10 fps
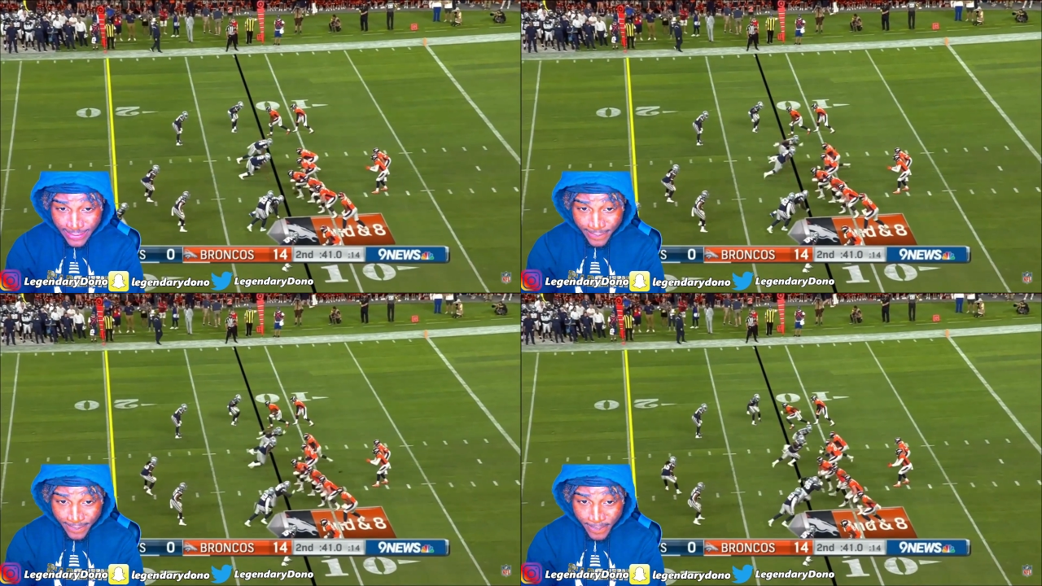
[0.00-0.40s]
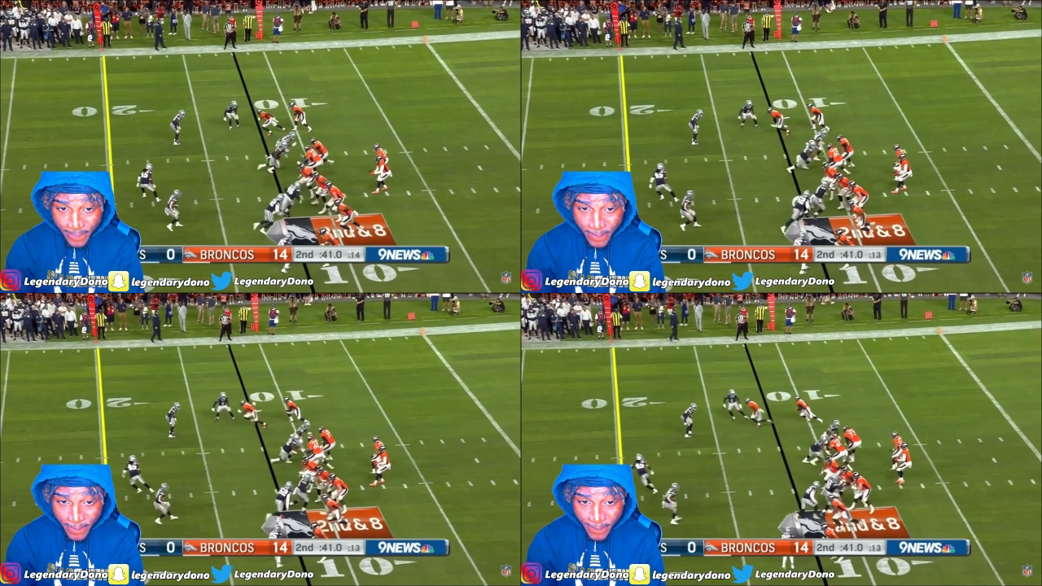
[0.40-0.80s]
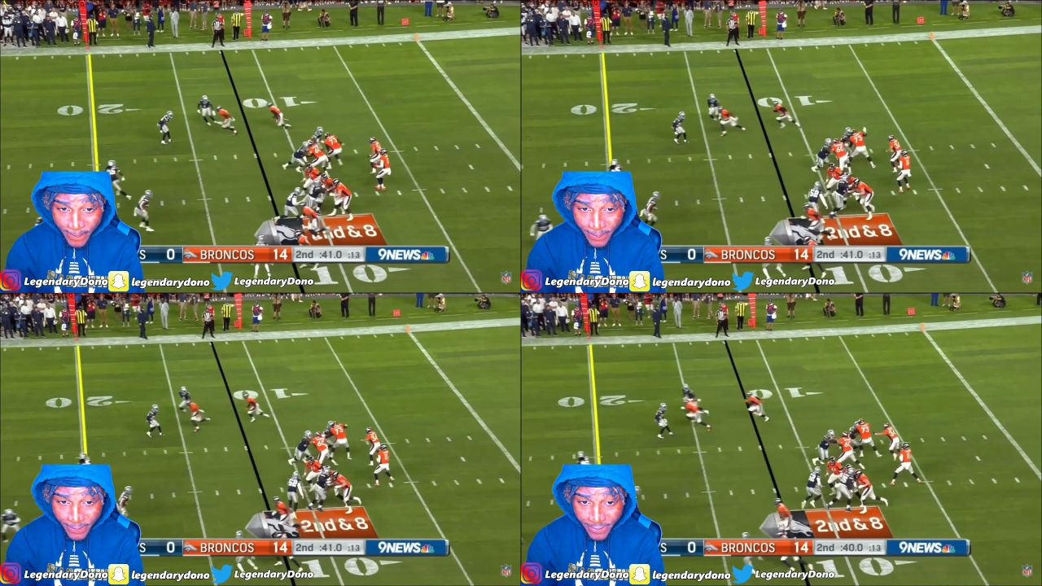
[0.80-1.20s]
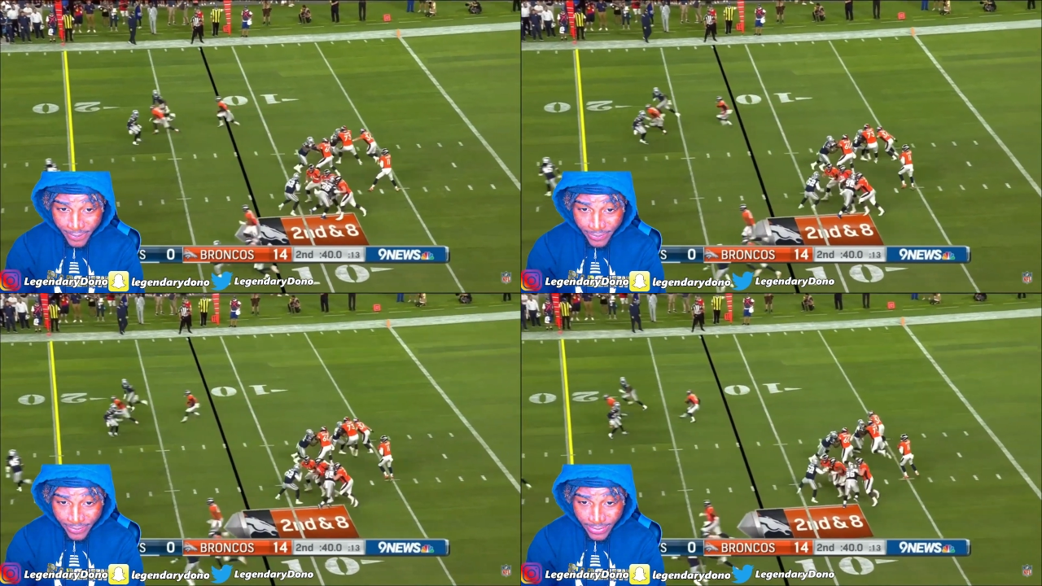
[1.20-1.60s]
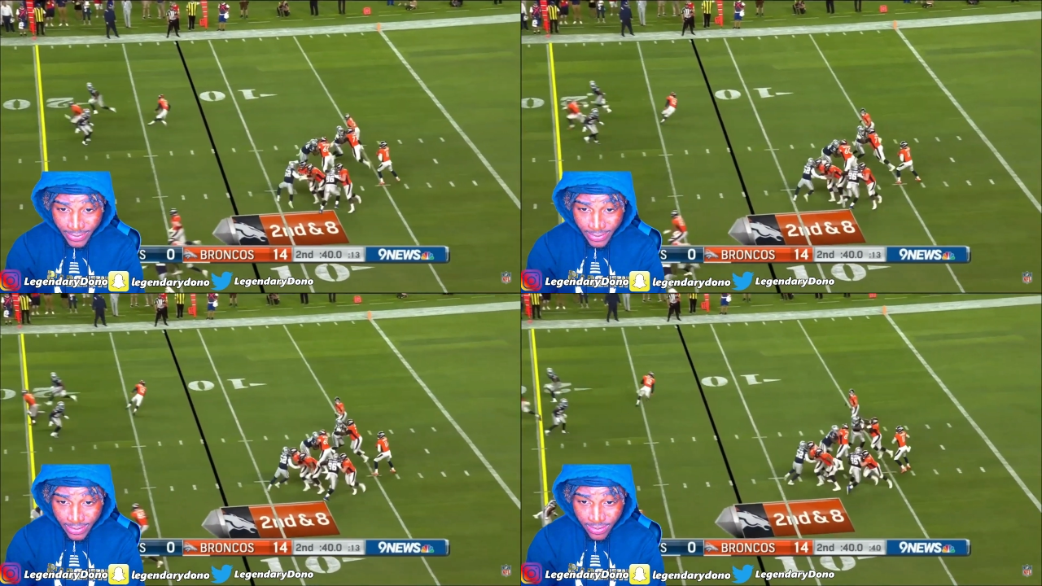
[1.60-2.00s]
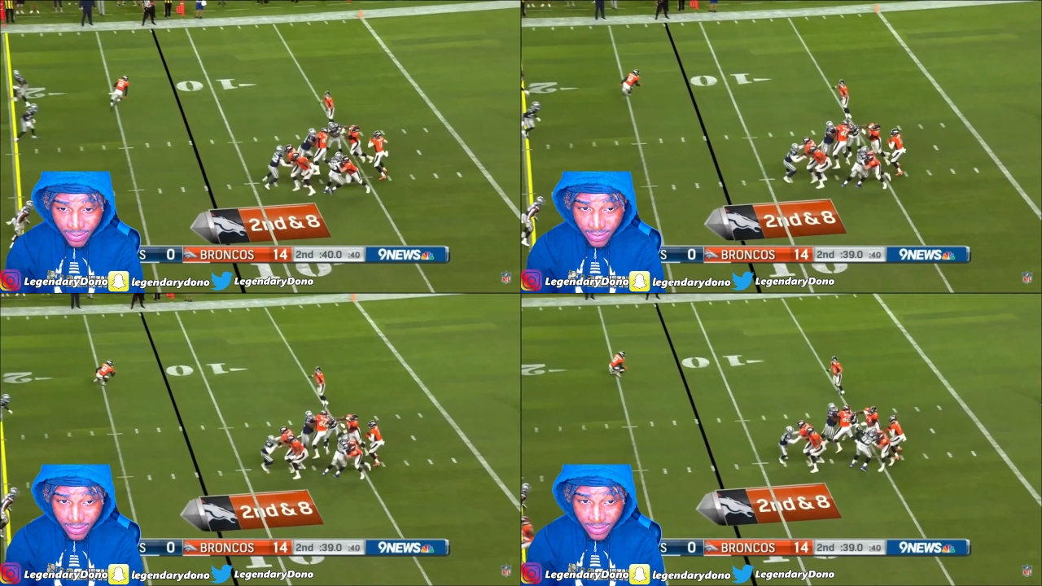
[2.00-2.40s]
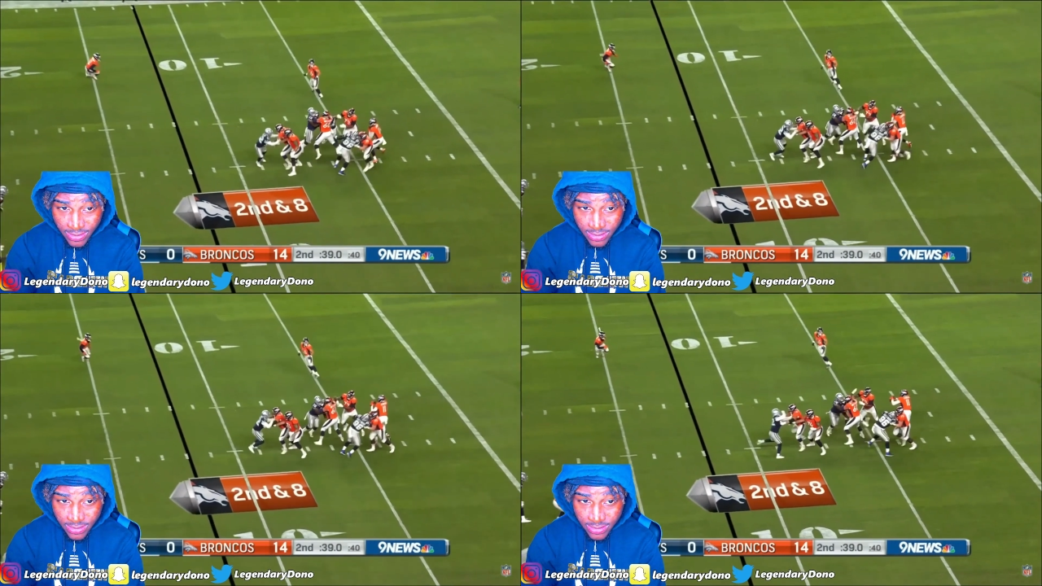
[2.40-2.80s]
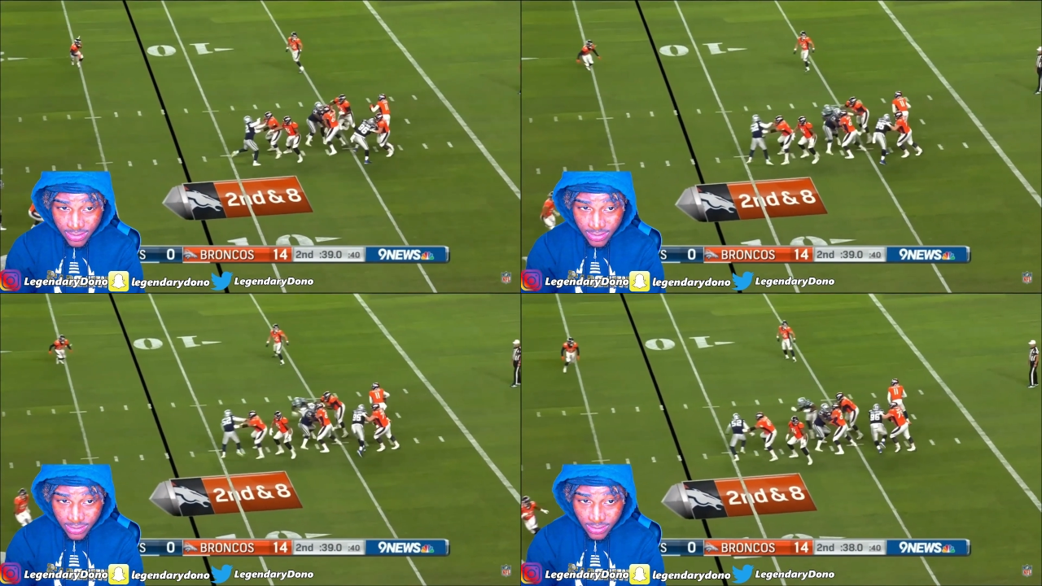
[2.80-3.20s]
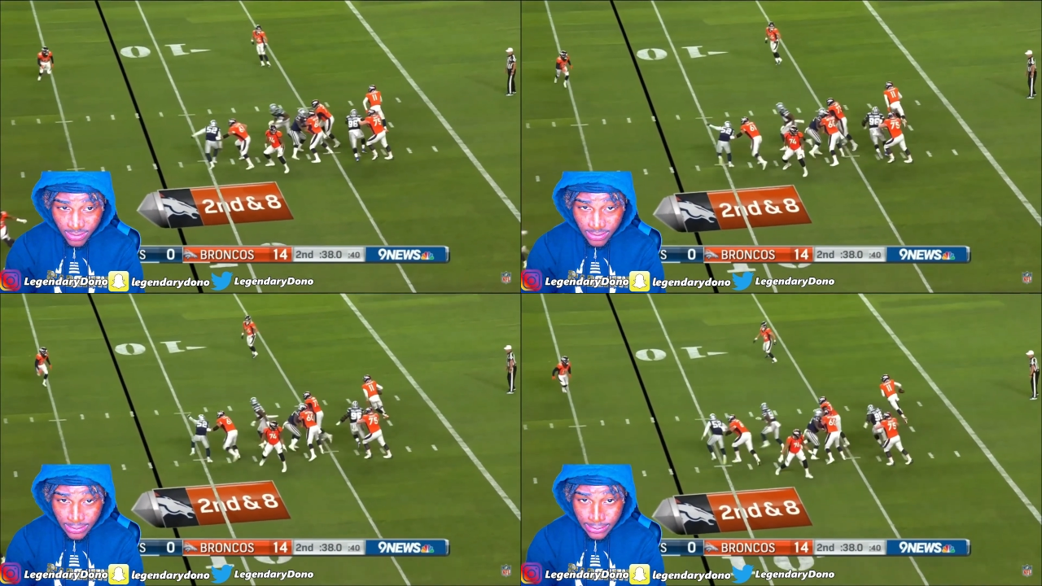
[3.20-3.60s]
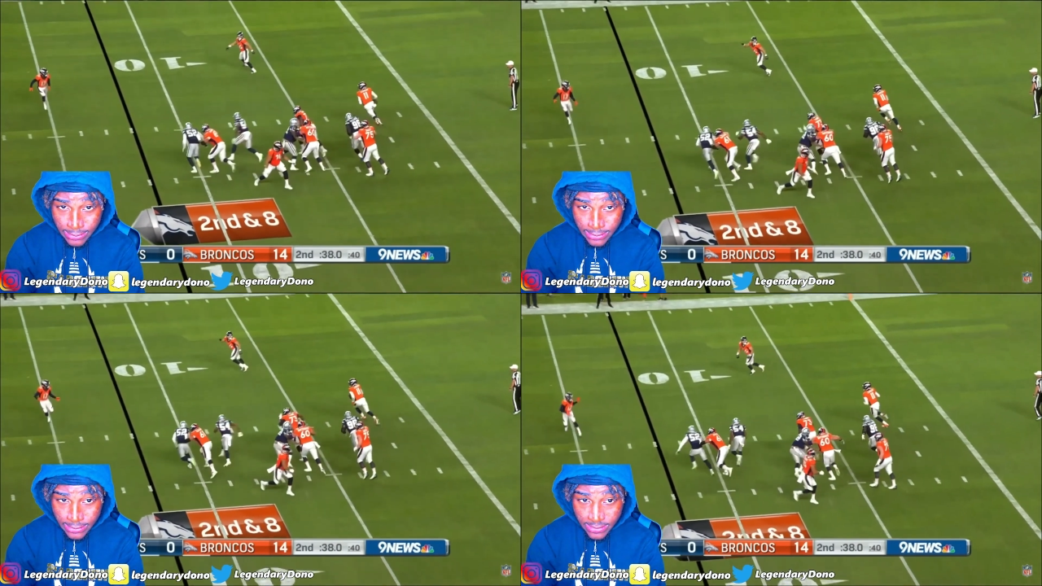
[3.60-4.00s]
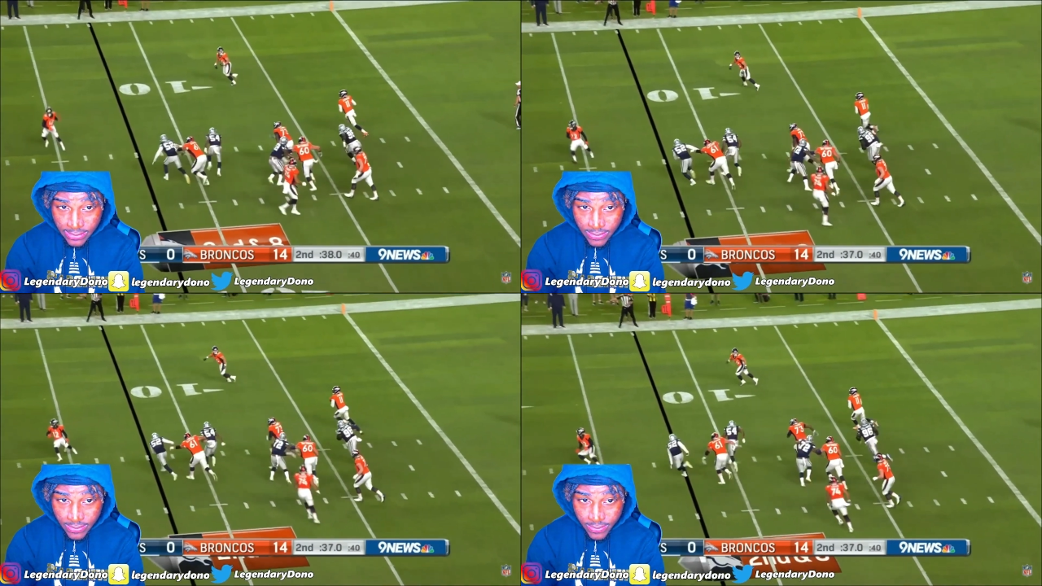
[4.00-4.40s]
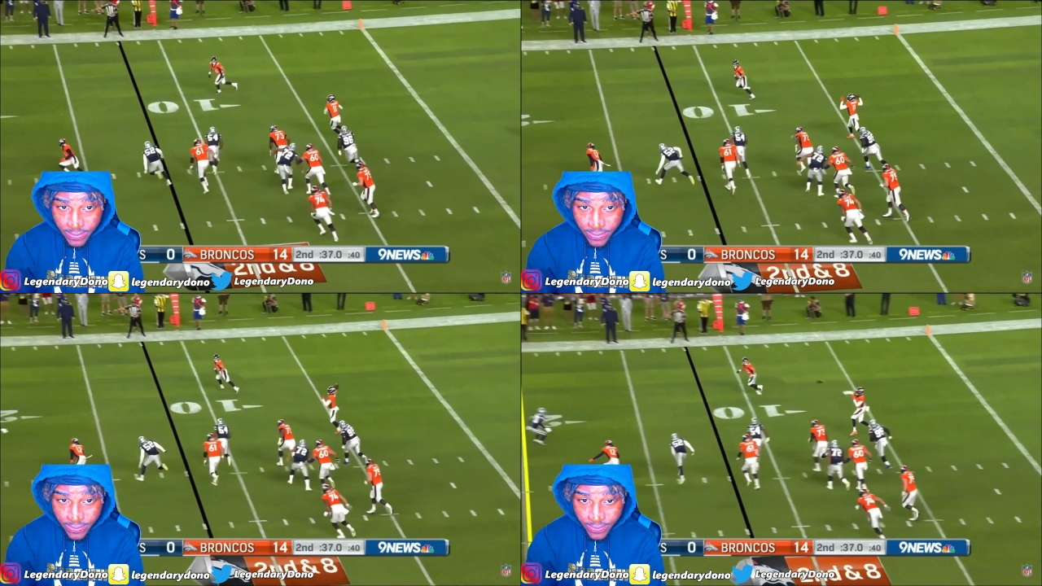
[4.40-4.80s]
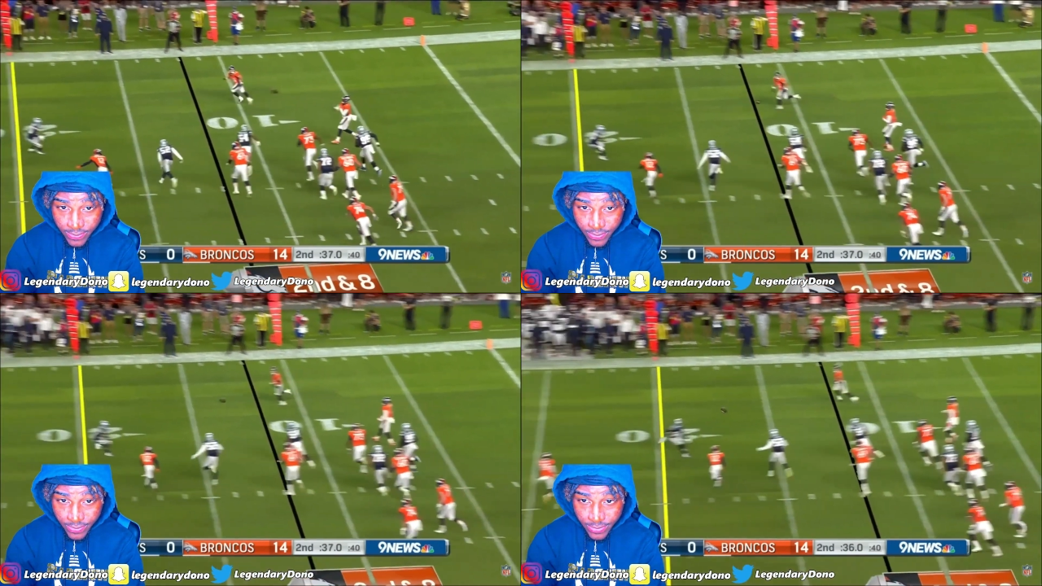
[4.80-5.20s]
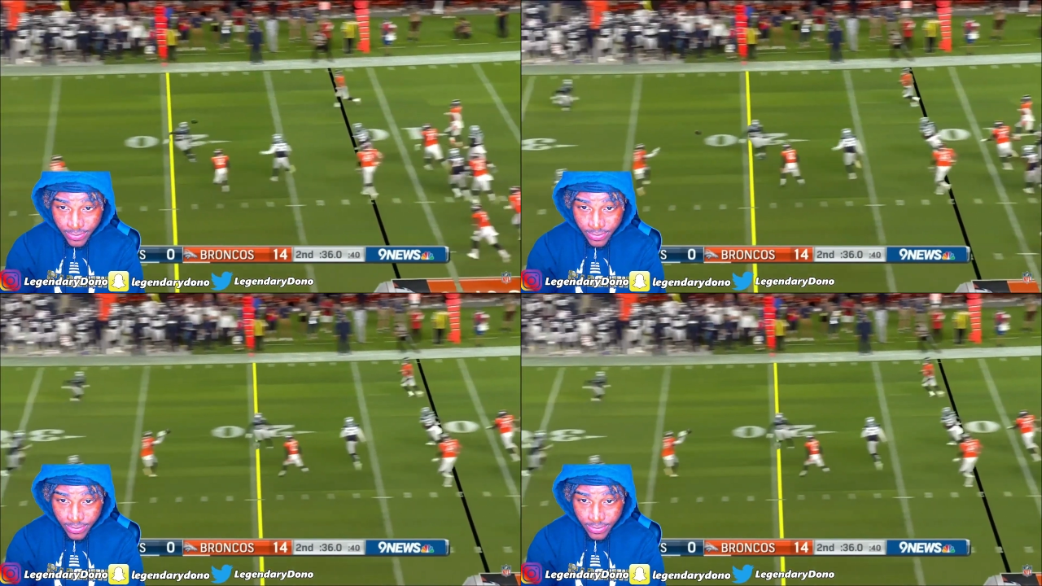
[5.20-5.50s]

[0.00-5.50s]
Nothing is said.